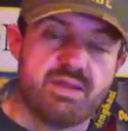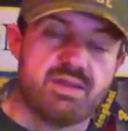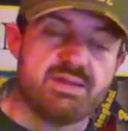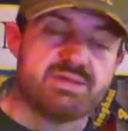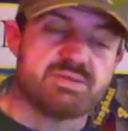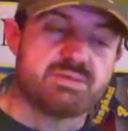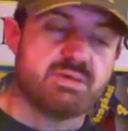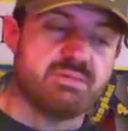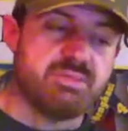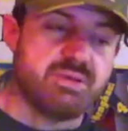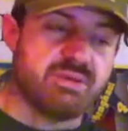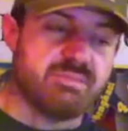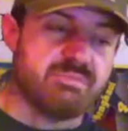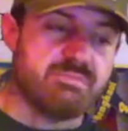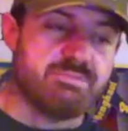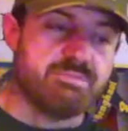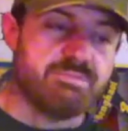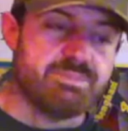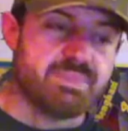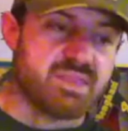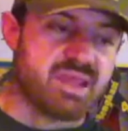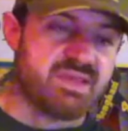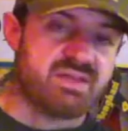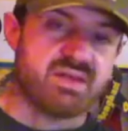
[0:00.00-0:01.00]
So I'm gonna
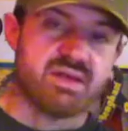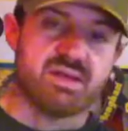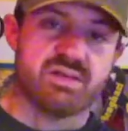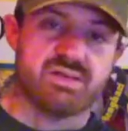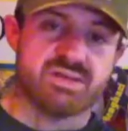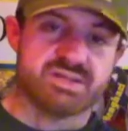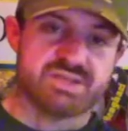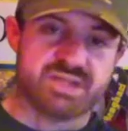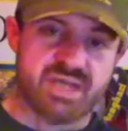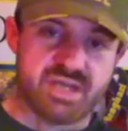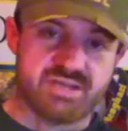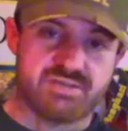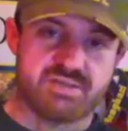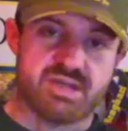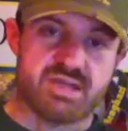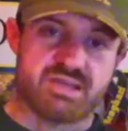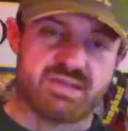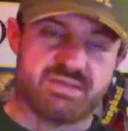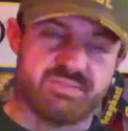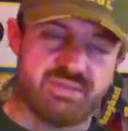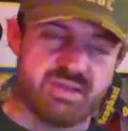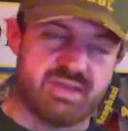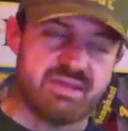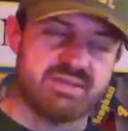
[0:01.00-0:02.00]
get a little
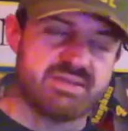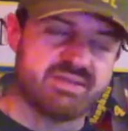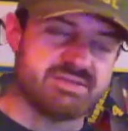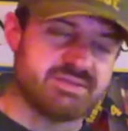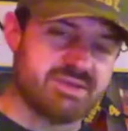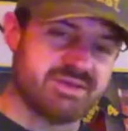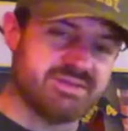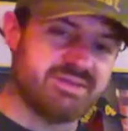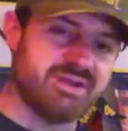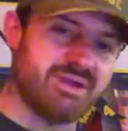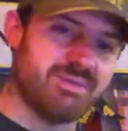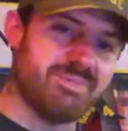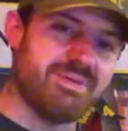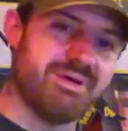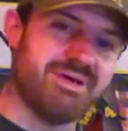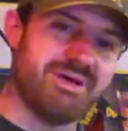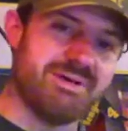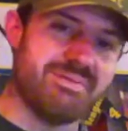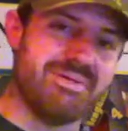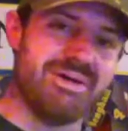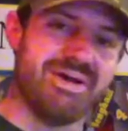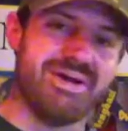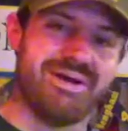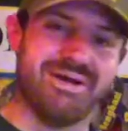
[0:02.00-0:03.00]
sidetracked in the beginning of this right there, but
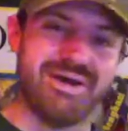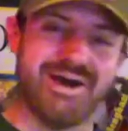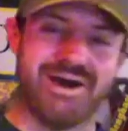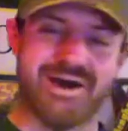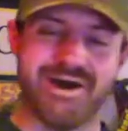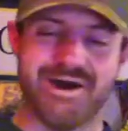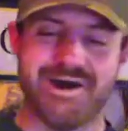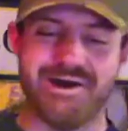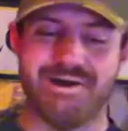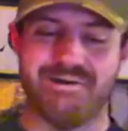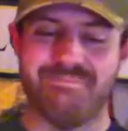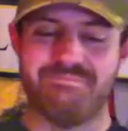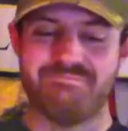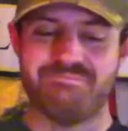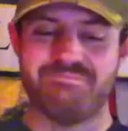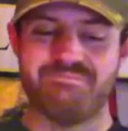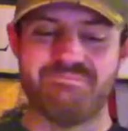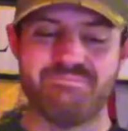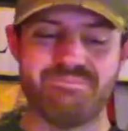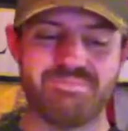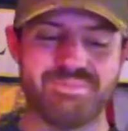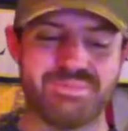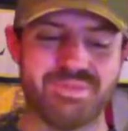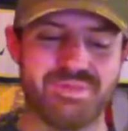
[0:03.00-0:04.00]

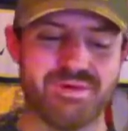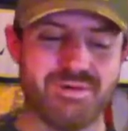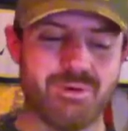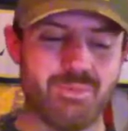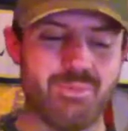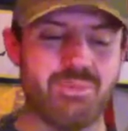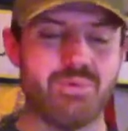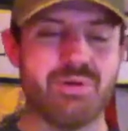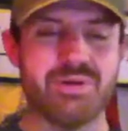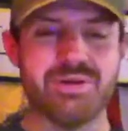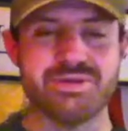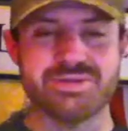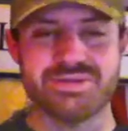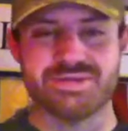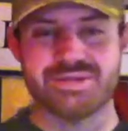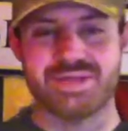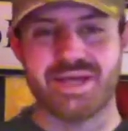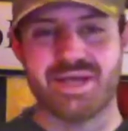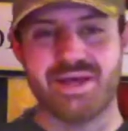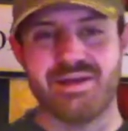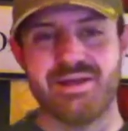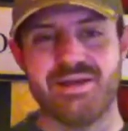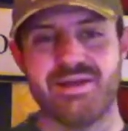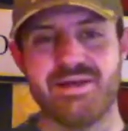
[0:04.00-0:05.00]
the whole point is
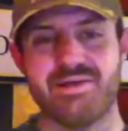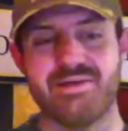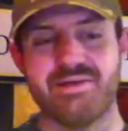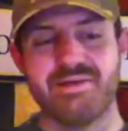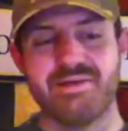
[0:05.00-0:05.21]
that